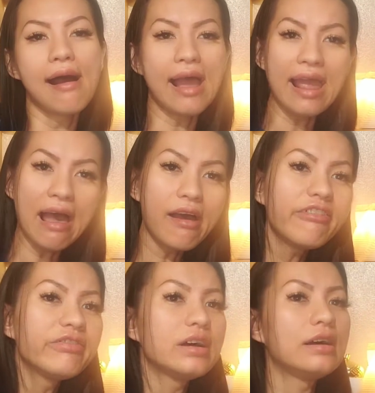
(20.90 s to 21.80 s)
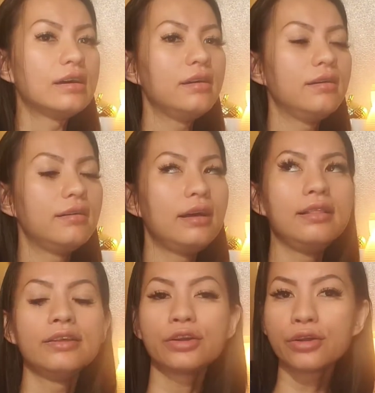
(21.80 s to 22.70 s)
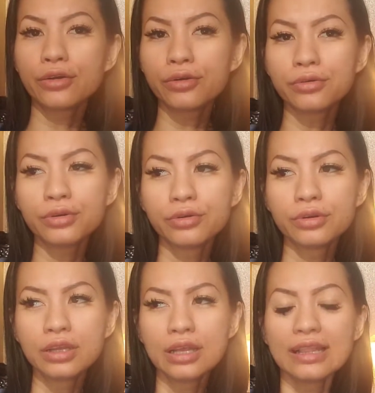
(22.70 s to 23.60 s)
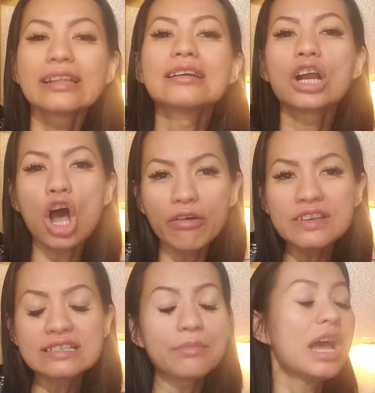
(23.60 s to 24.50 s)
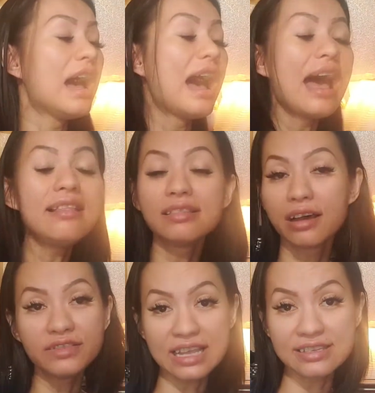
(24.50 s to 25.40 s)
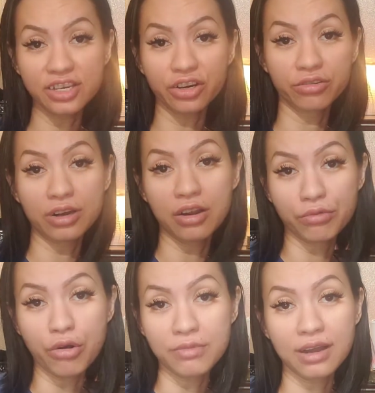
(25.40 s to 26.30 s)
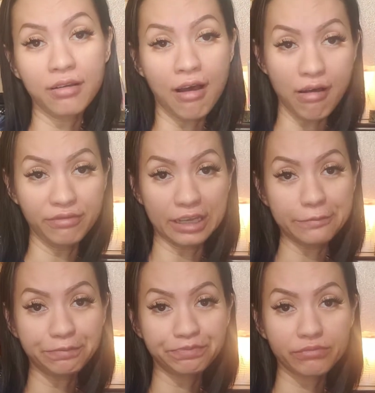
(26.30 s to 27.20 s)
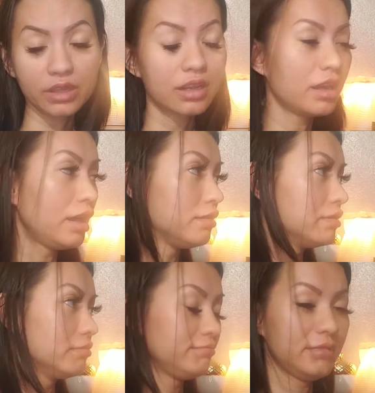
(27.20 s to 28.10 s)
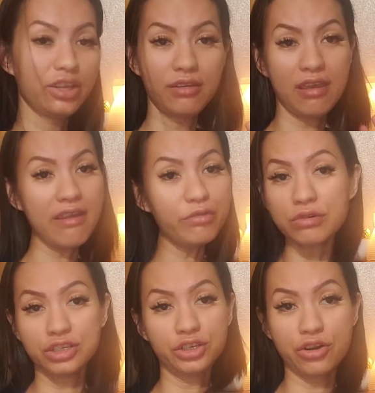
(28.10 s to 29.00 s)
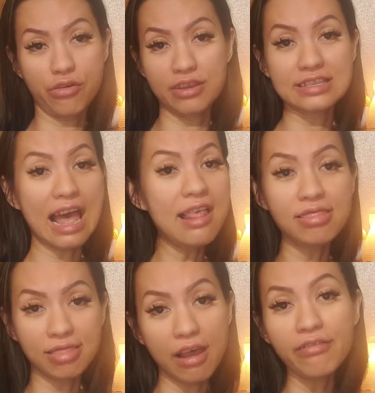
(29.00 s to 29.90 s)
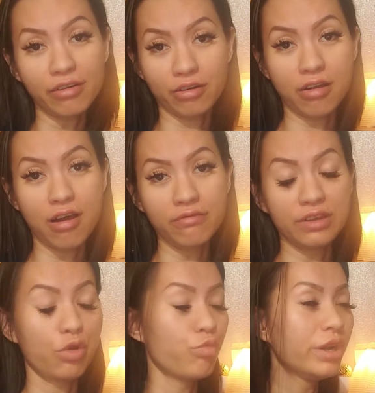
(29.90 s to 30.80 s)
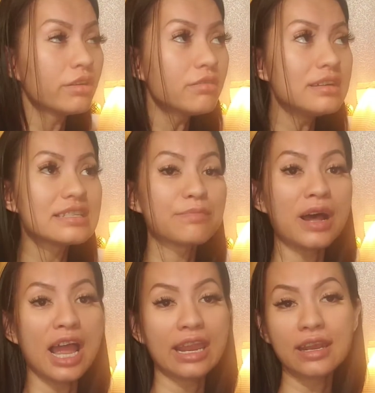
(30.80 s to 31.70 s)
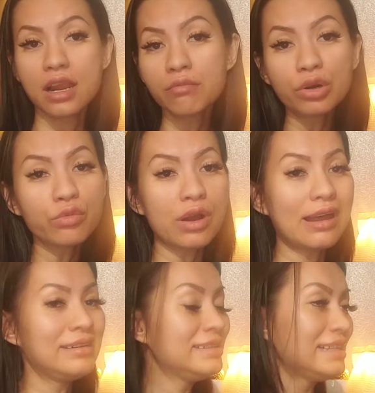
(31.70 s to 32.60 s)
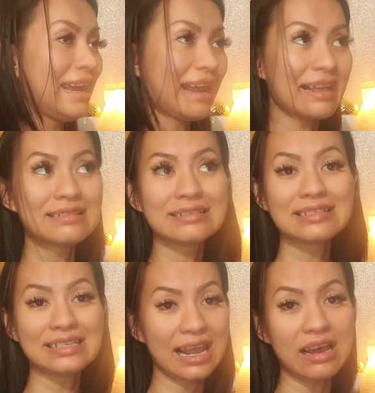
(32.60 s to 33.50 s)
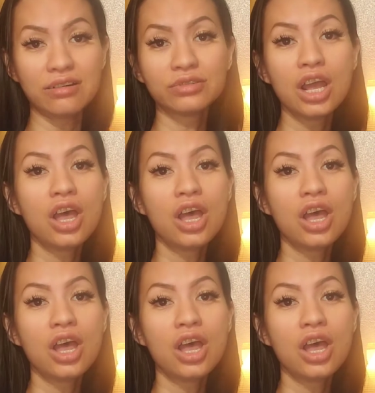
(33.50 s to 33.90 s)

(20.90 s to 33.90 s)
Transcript: I have a, a little, like the coffee sampler. I love Sassy Girl Aroma coffee and everyone should know this. I love her coffee. Widow is my number one, hands down,